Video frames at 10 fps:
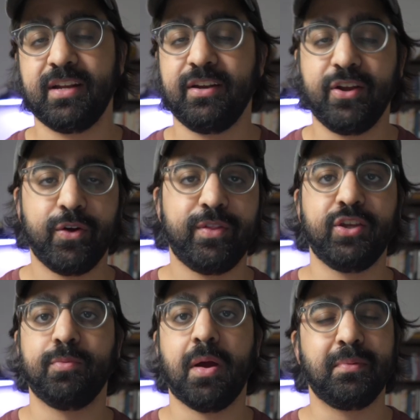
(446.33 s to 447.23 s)
And I know that
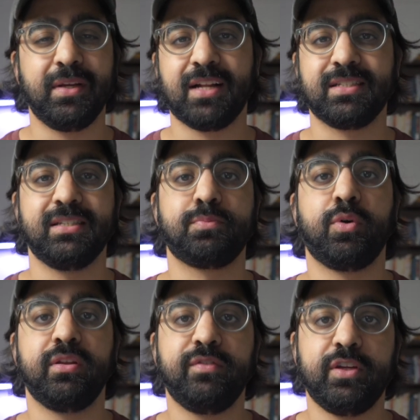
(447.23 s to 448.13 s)
you probably got to this
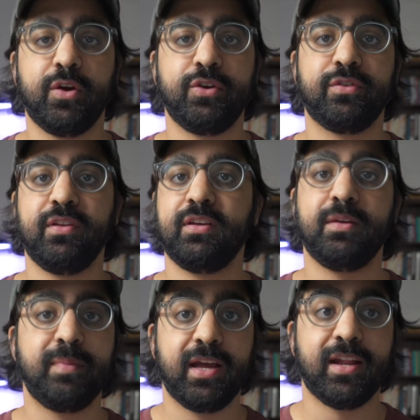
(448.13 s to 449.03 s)
point of the video and you're
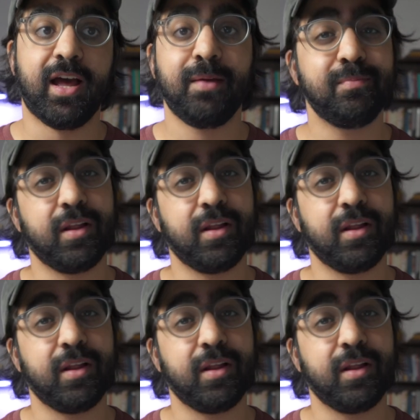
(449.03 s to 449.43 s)
thinking, man, I'm